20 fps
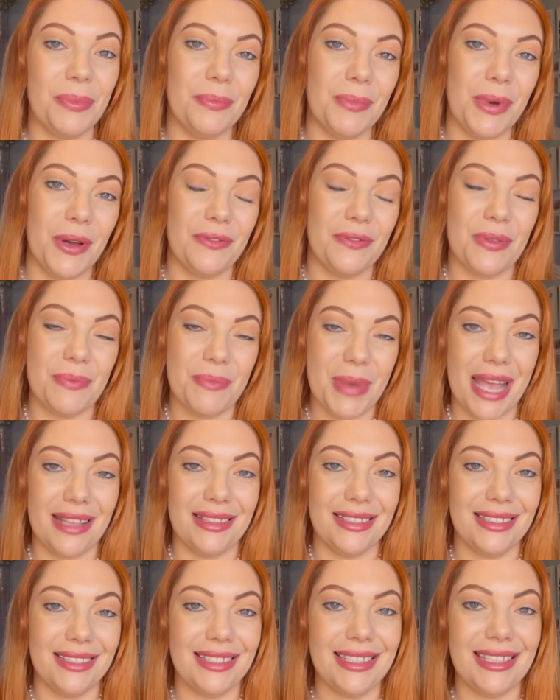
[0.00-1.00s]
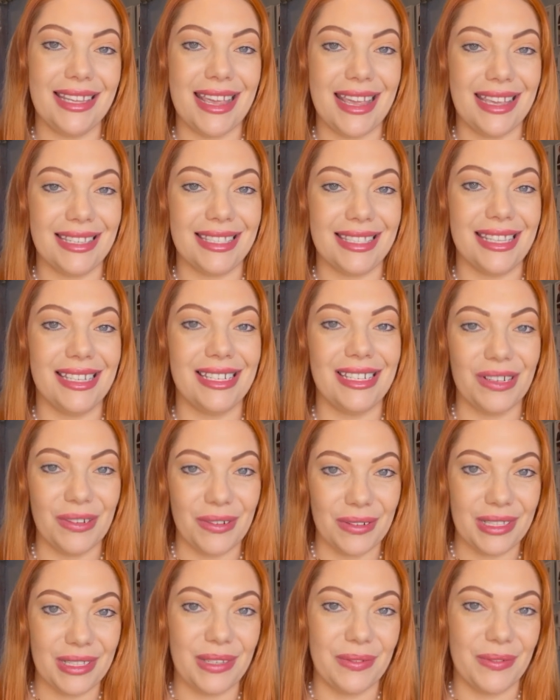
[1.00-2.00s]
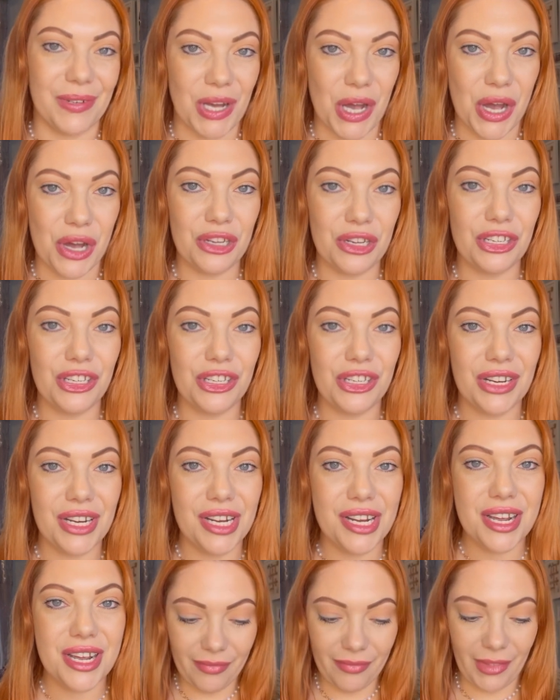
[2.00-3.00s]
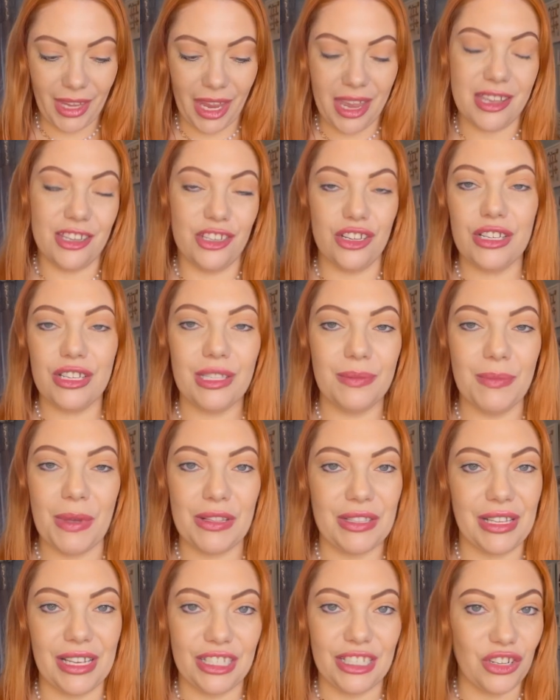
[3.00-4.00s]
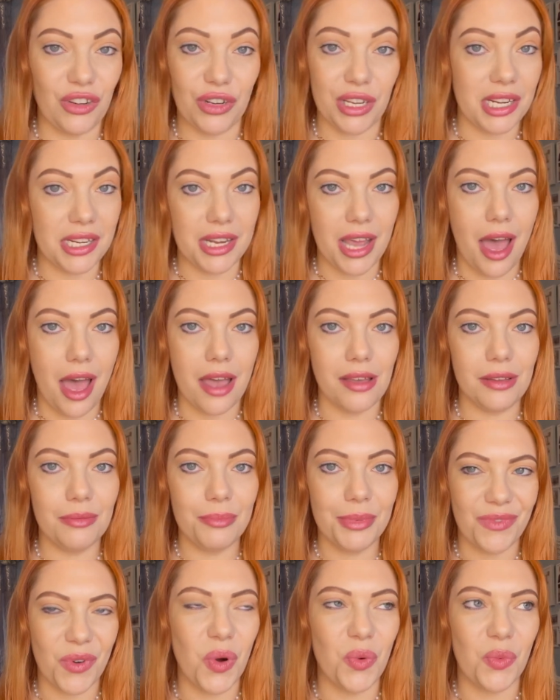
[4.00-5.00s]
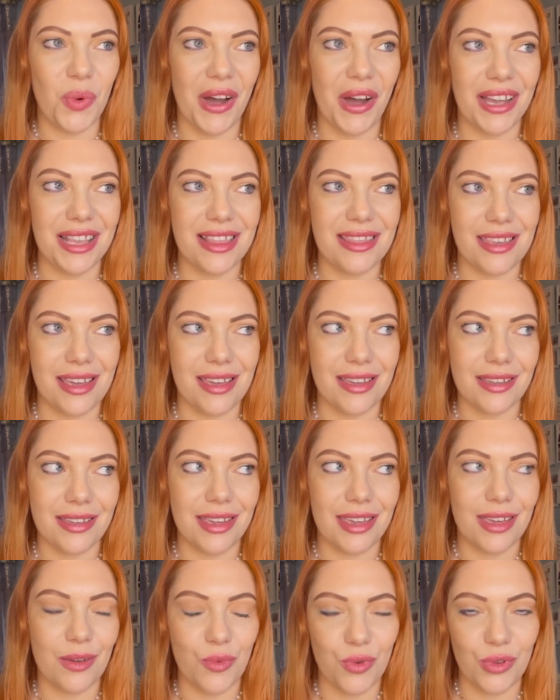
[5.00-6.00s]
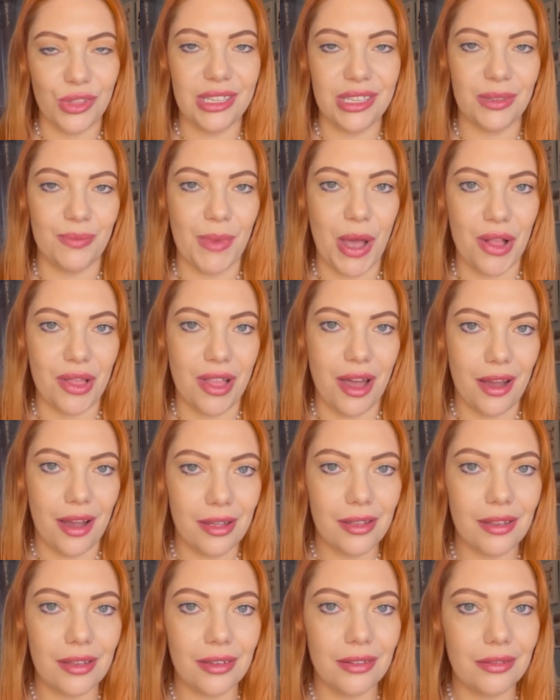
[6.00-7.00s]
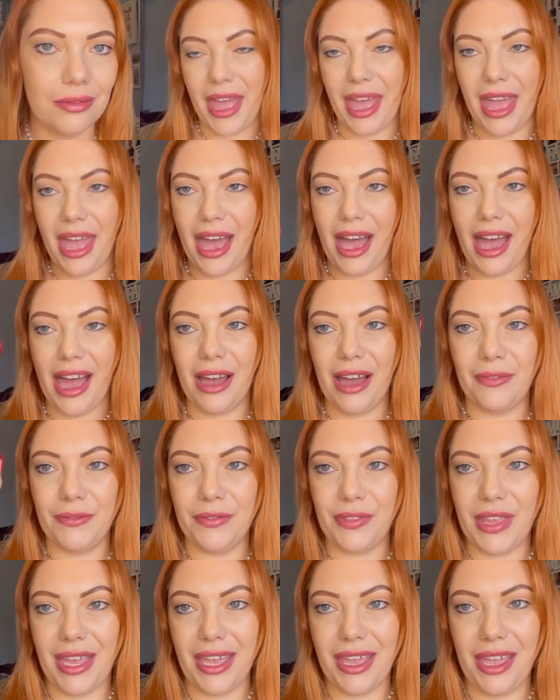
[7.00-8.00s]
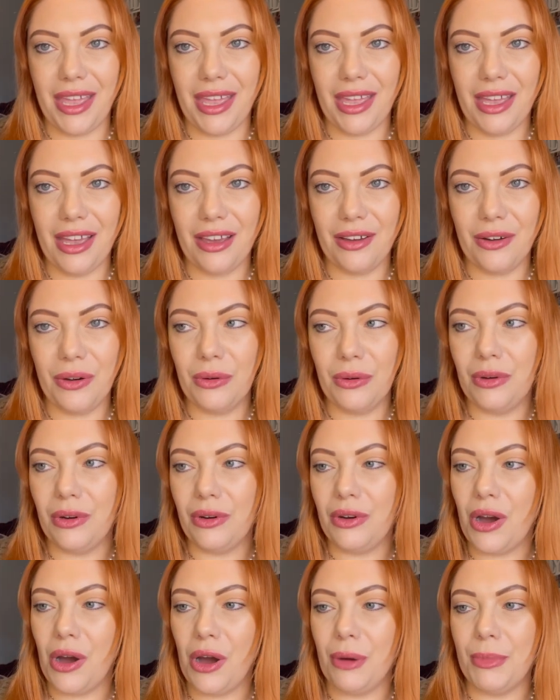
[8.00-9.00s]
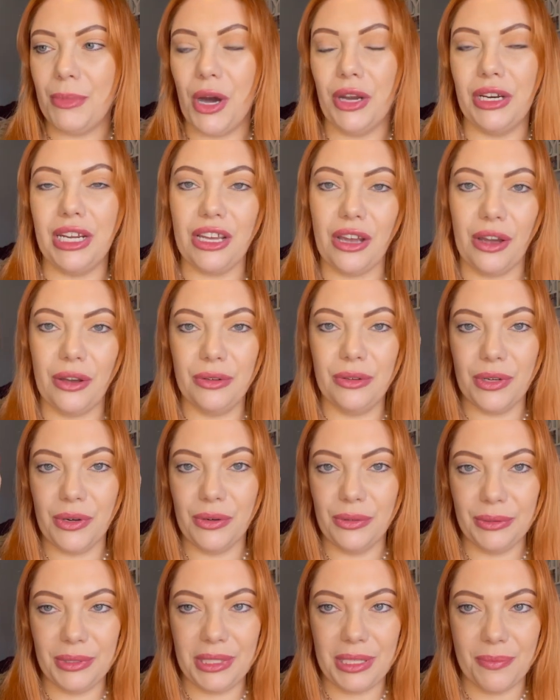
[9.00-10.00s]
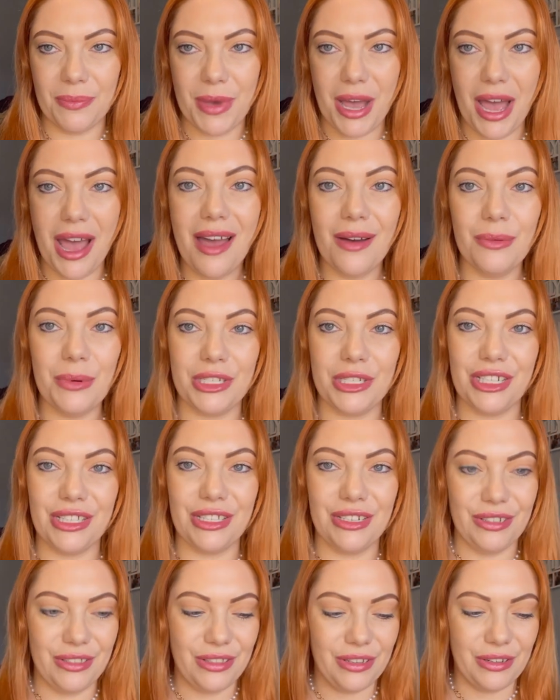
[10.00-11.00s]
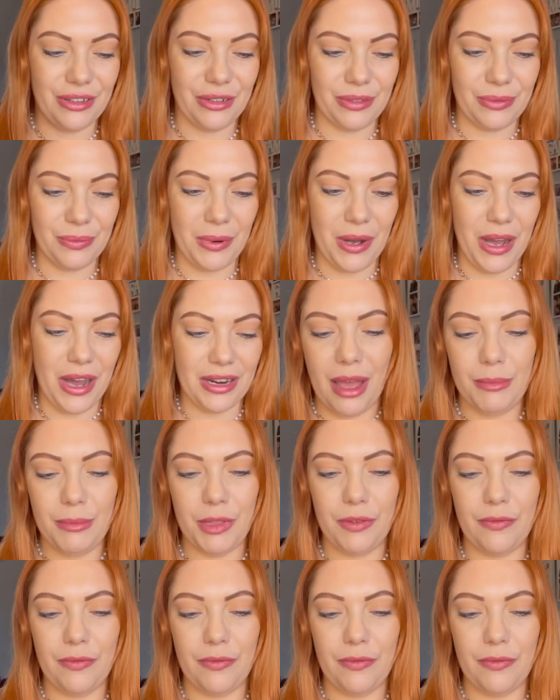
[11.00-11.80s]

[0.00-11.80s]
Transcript: of the men's is the Dior Sauvage. It just smelled like Johnny Depp, or what I think he would smell like. Here I have the Armani Code Ultimate, which is another good one. The